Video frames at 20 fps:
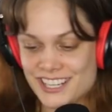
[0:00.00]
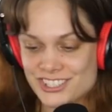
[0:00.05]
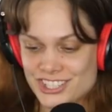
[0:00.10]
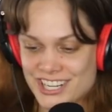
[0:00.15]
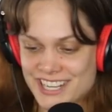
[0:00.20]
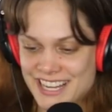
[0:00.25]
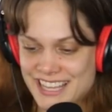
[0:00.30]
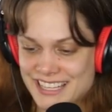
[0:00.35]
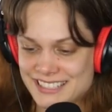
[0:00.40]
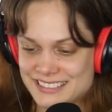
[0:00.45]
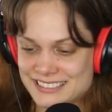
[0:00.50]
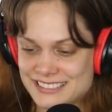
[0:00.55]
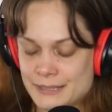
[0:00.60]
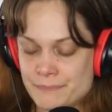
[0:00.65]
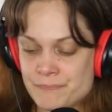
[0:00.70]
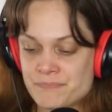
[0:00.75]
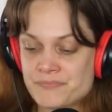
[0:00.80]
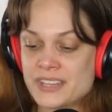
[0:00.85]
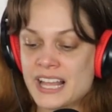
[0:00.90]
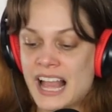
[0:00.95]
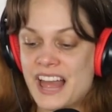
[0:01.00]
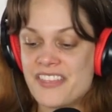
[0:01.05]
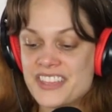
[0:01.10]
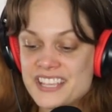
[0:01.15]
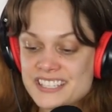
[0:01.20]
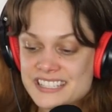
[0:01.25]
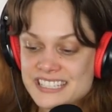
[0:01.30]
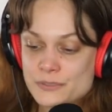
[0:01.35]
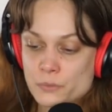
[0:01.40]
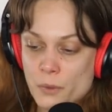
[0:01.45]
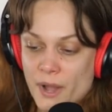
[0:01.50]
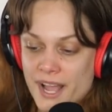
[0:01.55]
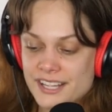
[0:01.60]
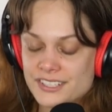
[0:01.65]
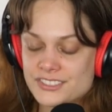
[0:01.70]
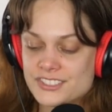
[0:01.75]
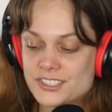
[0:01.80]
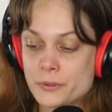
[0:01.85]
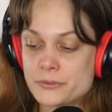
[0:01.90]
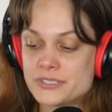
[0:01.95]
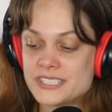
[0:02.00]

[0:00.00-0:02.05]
he got straight A's. And this is wild.